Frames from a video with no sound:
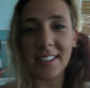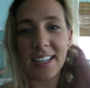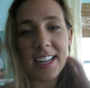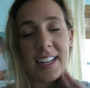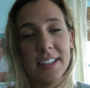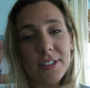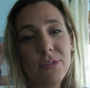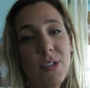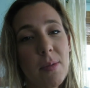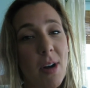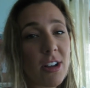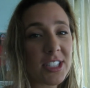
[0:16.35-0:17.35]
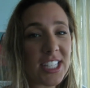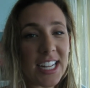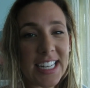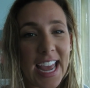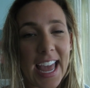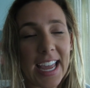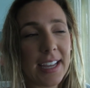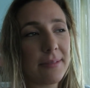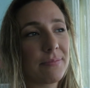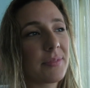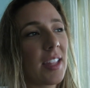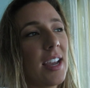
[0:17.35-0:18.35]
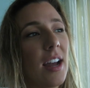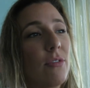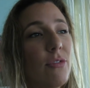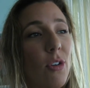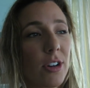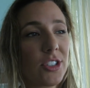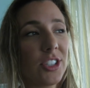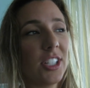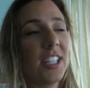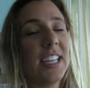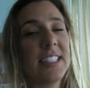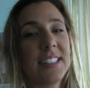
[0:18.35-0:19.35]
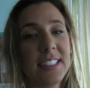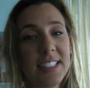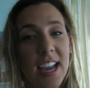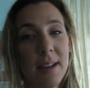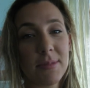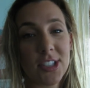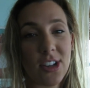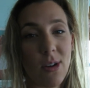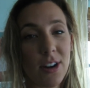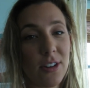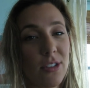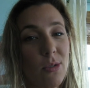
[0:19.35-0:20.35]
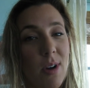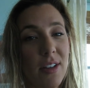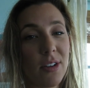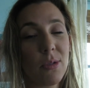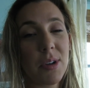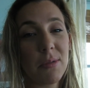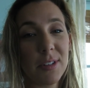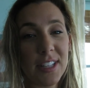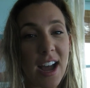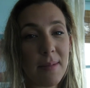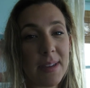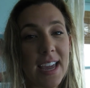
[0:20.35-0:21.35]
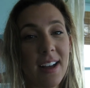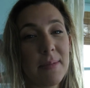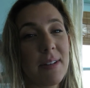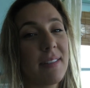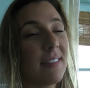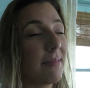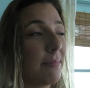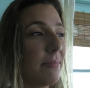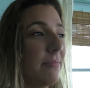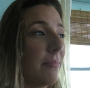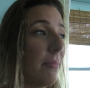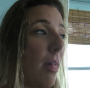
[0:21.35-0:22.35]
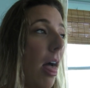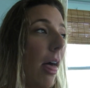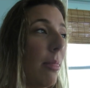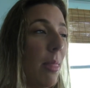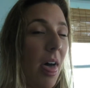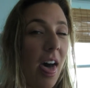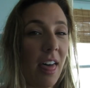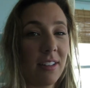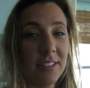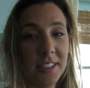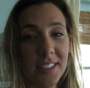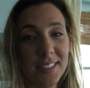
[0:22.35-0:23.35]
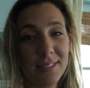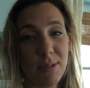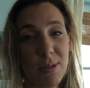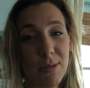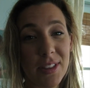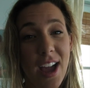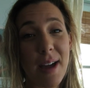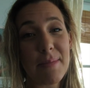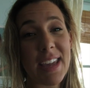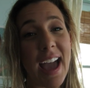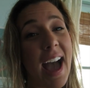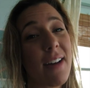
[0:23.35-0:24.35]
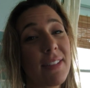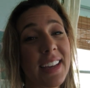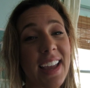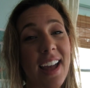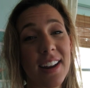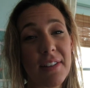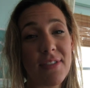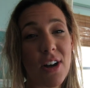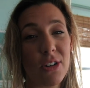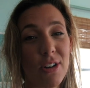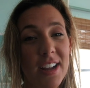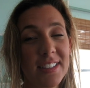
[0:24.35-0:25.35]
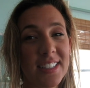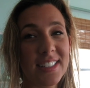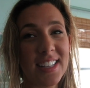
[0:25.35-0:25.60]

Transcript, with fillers: It is football Sunday. Unfortunately, since I'm so under the weather, we will not be have a, well, we will not be having NFL Crazy